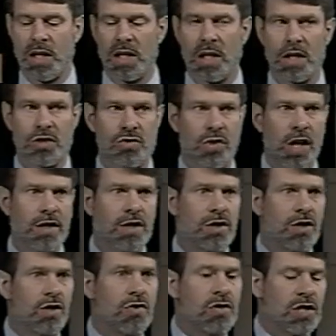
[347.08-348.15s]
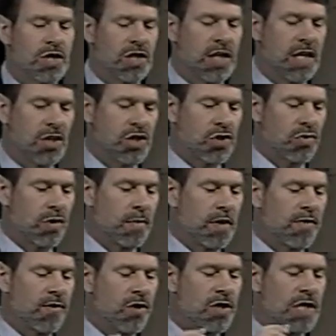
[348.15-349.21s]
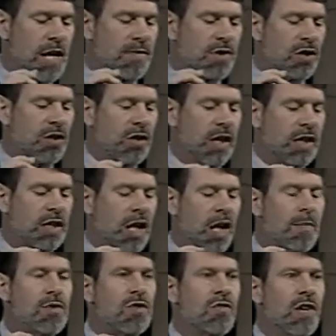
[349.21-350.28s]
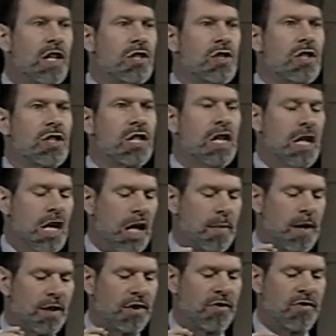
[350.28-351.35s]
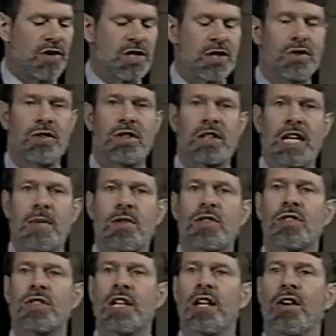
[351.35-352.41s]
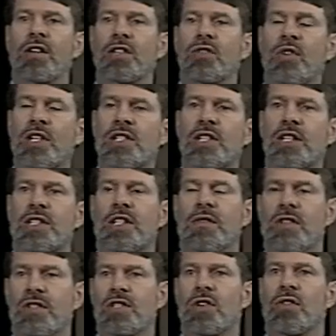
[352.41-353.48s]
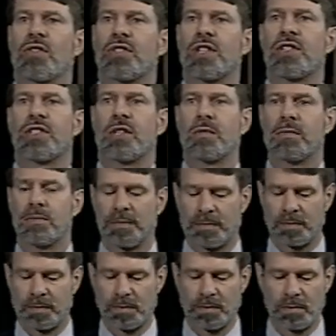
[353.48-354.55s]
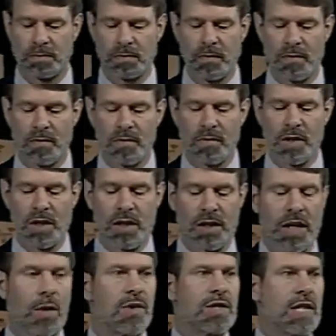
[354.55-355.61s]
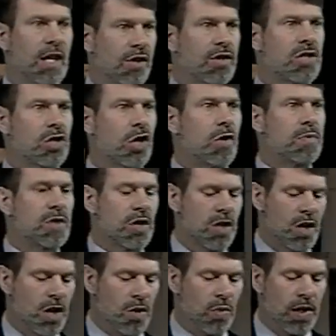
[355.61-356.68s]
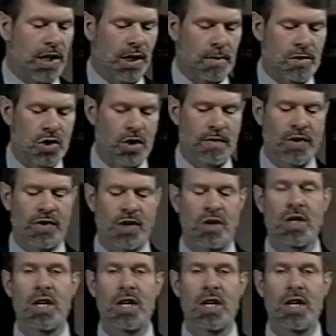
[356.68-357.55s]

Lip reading: In trying to deduce its history, we first have to collect observations about the physical and chemical characteristics of the solar system. Now, with telescopes, we can observe that there are